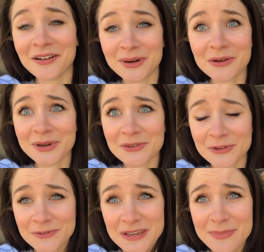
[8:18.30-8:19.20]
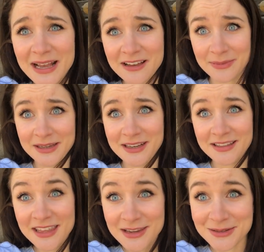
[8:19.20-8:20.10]
what a wonderful feedback I've been getting.
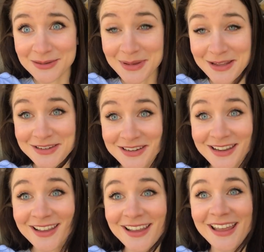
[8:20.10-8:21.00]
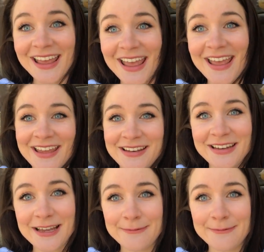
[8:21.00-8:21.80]
Thank you so much. And